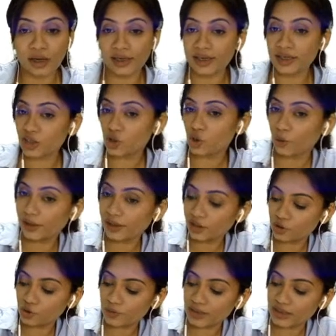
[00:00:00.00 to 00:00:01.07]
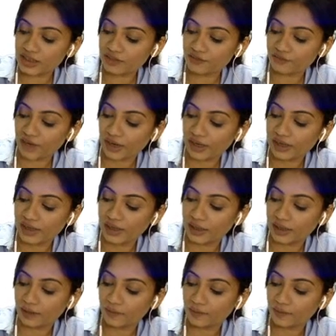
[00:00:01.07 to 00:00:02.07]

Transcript: is going to be dividing.